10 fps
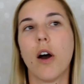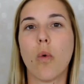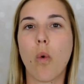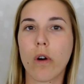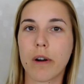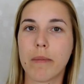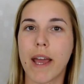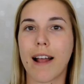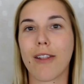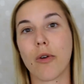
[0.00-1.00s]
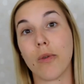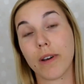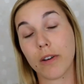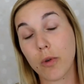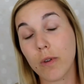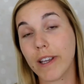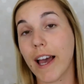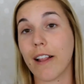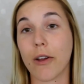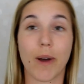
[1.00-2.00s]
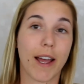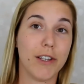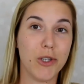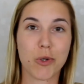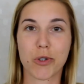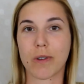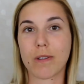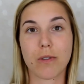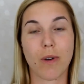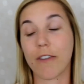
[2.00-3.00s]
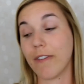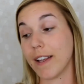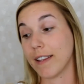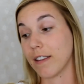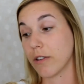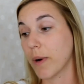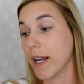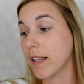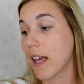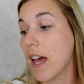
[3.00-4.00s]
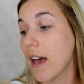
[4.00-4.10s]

warm yellow, cool yellow and neutral. So I think that's great.